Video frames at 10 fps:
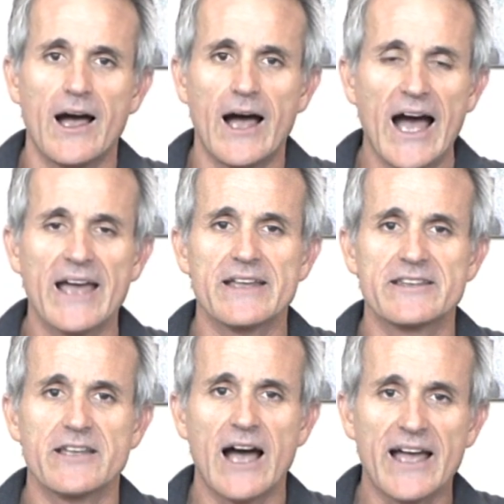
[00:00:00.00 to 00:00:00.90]

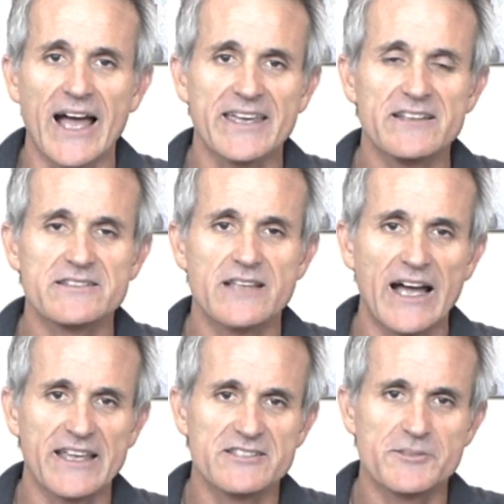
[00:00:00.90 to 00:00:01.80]
I
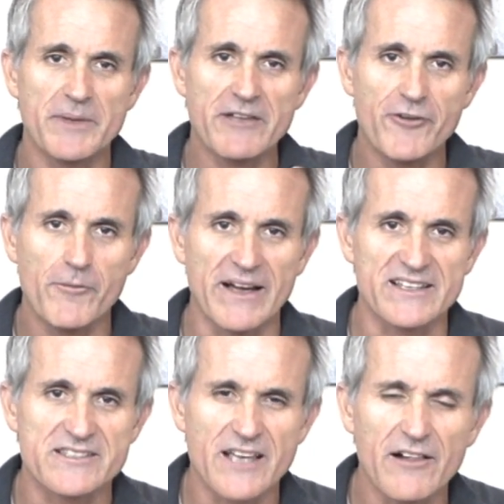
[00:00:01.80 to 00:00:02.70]
can speak from
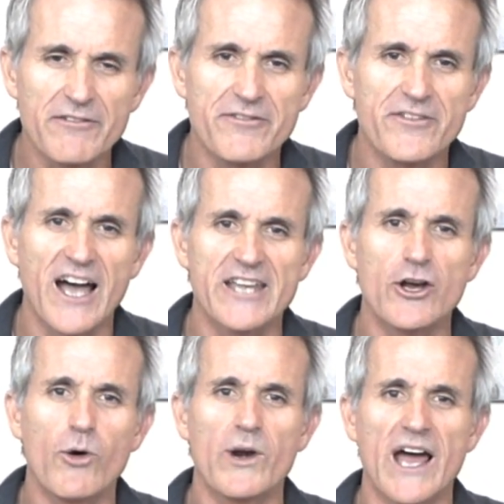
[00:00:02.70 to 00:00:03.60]
myself. I
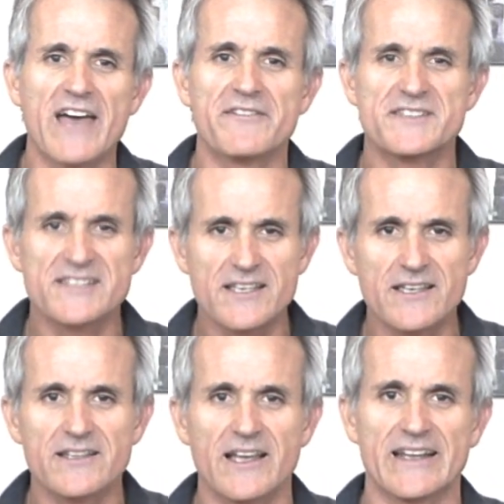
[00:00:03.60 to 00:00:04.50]
know what I have
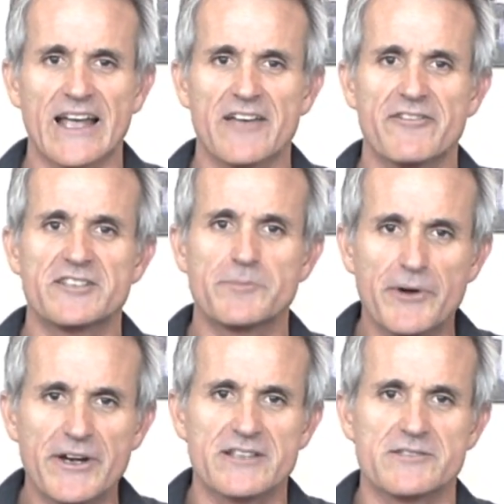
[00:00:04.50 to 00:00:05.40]
seen and I have
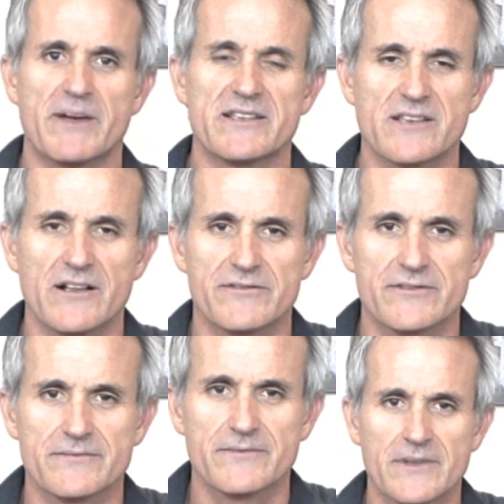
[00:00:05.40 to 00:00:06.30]
experienced myself.
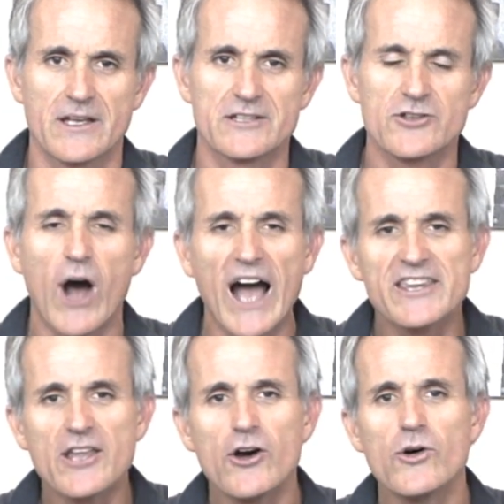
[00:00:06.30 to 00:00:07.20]
So I
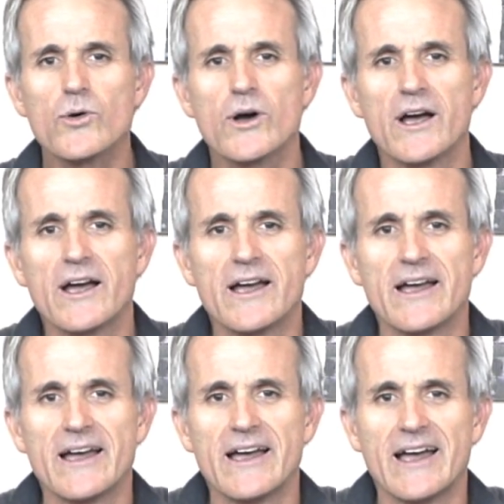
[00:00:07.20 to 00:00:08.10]
know
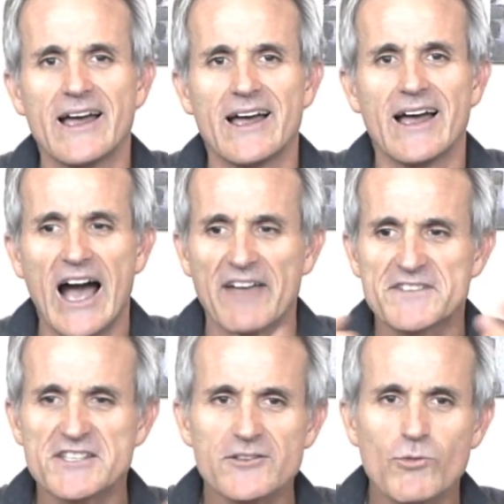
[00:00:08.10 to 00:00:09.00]
I've
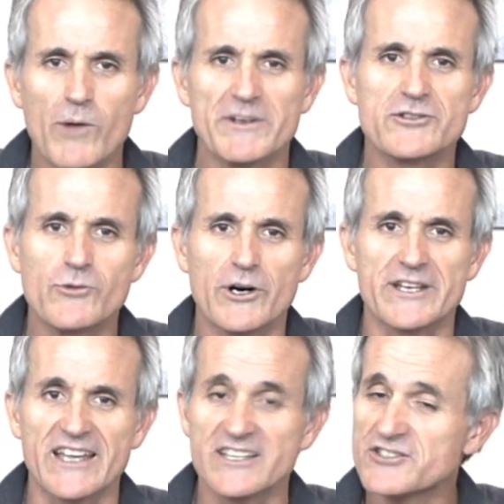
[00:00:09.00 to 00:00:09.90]
seen a woman squirt
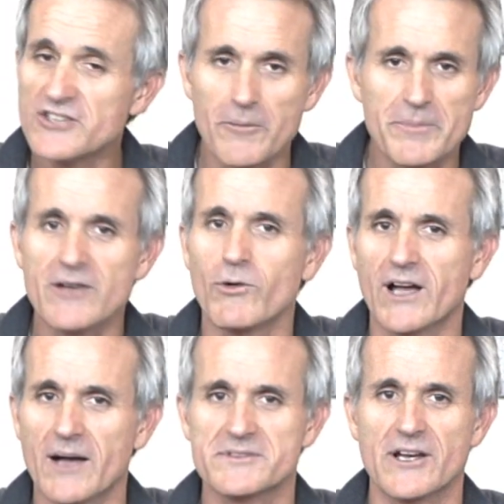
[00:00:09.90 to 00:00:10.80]
and it's not pee what
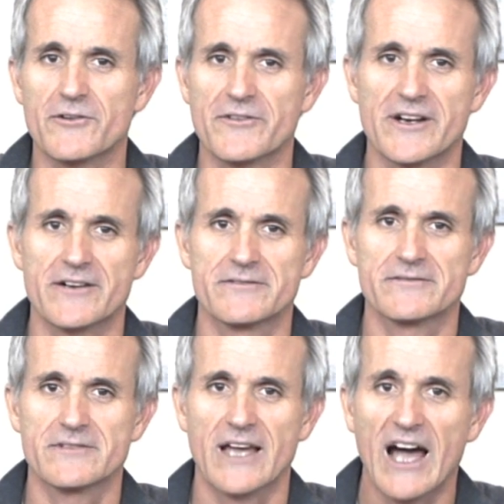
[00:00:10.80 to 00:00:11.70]
comes out of there.
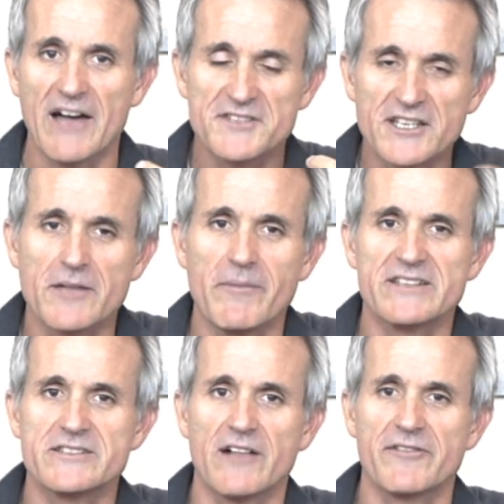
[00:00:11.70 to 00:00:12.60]
I've seen it
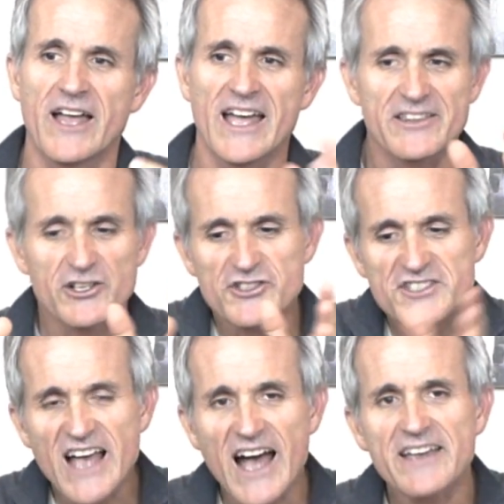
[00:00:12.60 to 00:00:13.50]
myself. There's
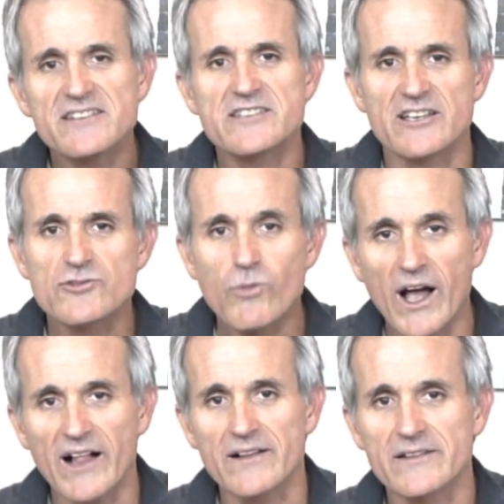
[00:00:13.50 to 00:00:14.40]
science as
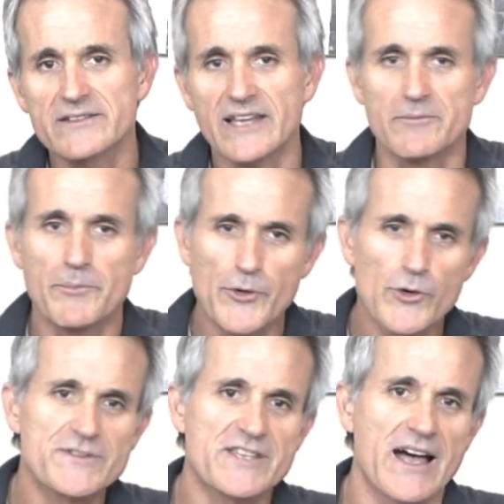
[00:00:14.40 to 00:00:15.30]
well that
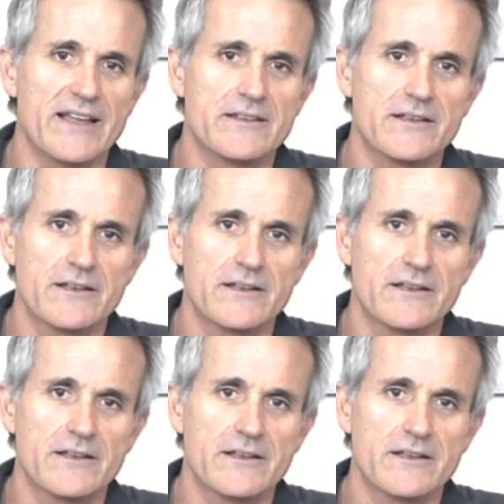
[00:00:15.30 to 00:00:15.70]
proves that,